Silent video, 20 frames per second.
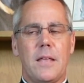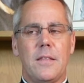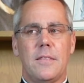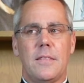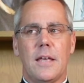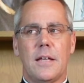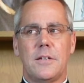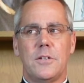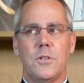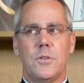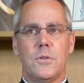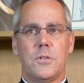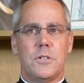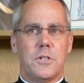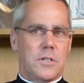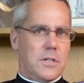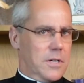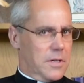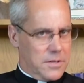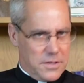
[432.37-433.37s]
that
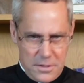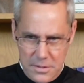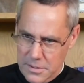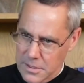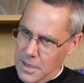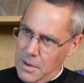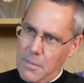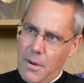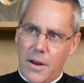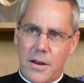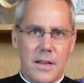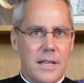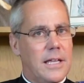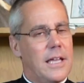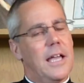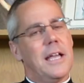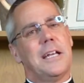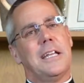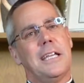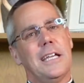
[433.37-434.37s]
to come on
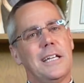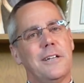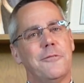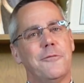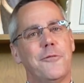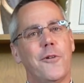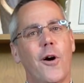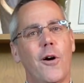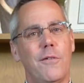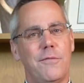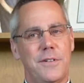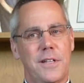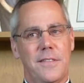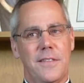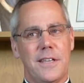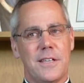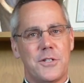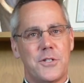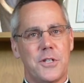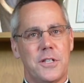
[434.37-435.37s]
and get involved in
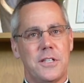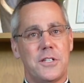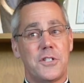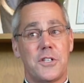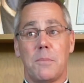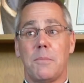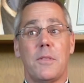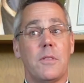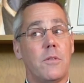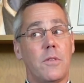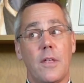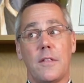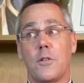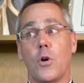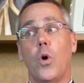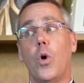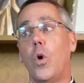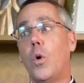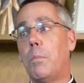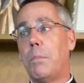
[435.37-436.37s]
this. And this is something that the
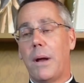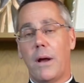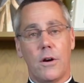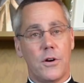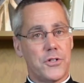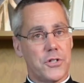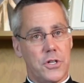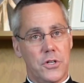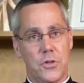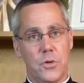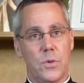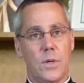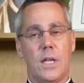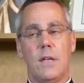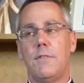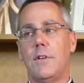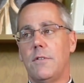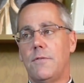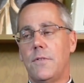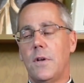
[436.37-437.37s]
whole parish can do.
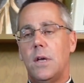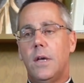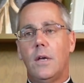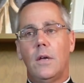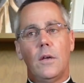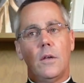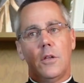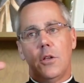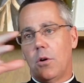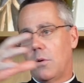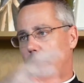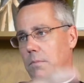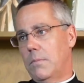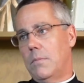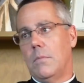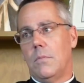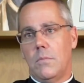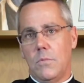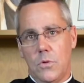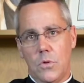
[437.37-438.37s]
Even if, you know,
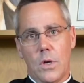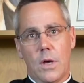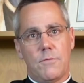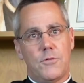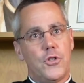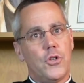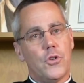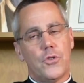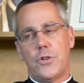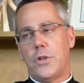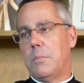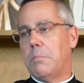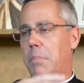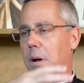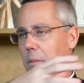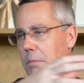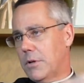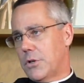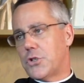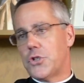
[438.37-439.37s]
you have children in
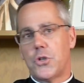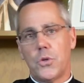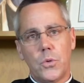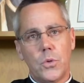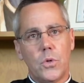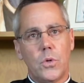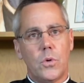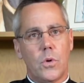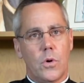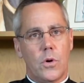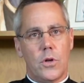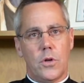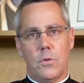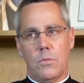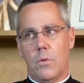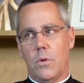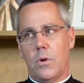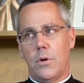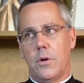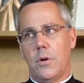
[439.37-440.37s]
public school or
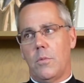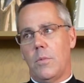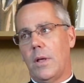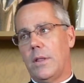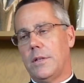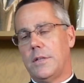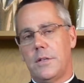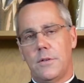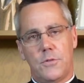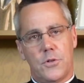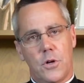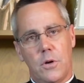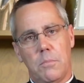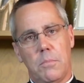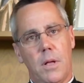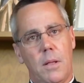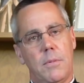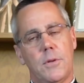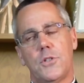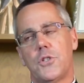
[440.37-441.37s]
your relatives are in
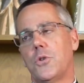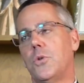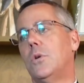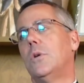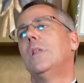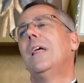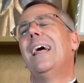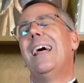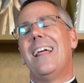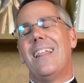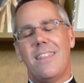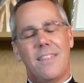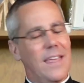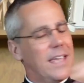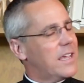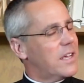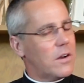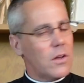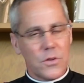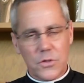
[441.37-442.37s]
public school,
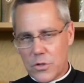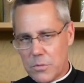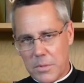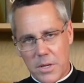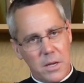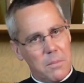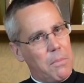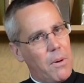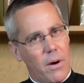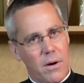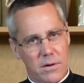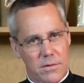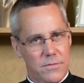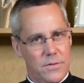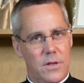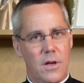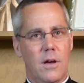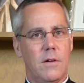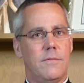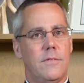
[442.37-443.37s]
they can also be a part
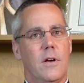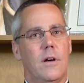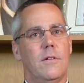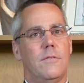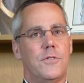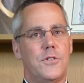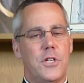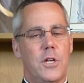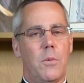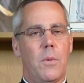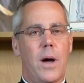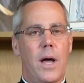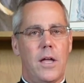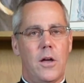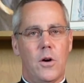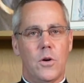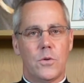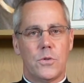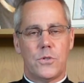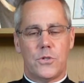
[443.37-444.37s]
of
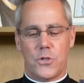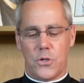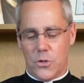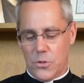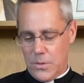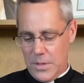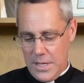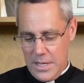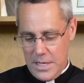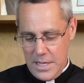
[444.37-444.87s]
CYO. So